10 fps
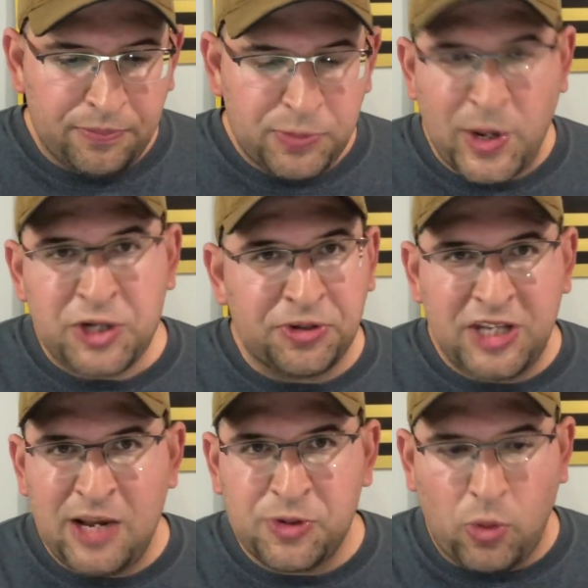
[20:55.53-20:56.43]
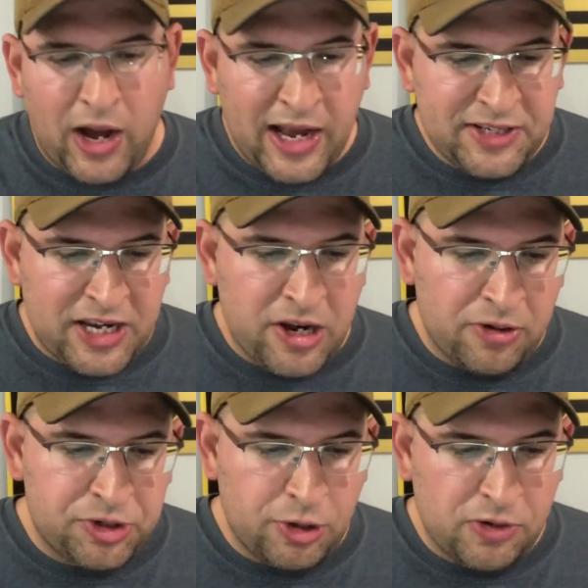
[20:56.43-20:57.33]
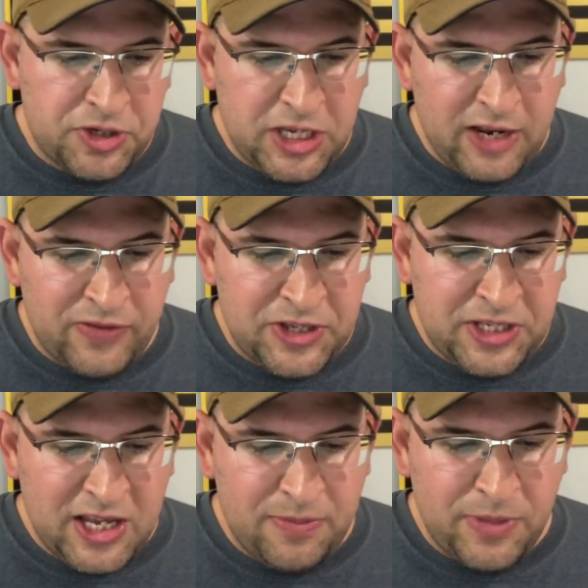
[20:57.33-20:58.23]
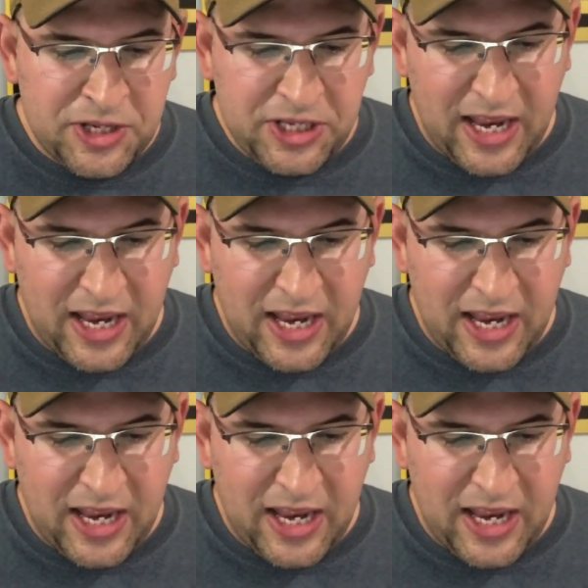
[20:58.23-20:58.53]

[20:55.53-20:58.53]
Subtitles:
Special teams wise, I know Drew Stevens did miss